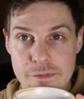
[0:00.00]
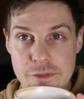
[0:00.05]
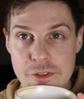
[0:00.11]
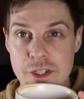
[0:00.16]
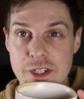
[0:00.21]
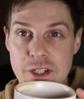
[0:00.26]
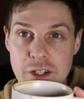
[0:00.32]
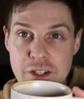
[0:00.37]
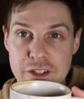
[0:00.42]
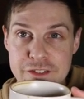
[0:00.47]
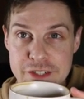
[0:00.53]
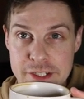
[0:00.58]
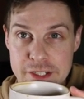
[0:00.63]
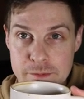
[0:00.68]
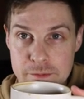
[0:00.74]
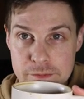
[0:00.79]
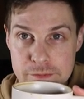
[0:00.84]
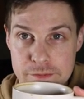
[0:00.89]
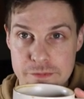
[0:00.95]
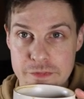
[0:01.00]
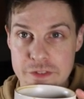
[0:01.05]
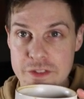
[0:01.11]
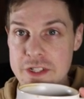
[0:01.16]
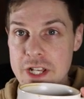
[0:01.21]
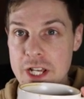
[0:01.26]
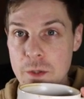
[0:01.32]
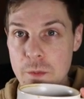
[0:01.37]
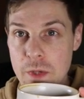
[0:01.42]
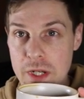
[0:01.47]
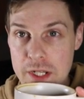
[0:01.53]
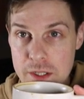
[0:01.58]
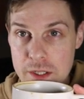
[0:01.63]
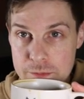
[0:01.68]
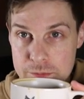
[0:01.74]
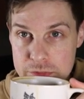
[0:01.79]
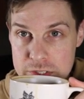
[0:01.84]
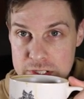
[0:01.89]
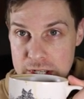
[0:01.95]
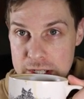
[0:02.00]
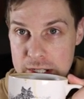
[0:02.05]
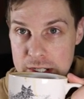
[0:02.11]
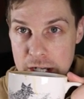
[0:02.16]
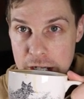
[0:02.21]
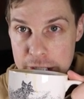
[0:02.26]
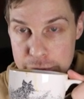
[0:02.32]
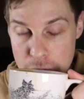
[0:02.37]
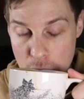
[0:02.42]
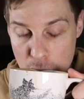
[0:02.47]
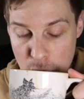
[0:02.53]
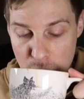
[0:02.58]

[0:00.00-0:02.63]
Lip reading: drink coffee, stay awake, stay alive.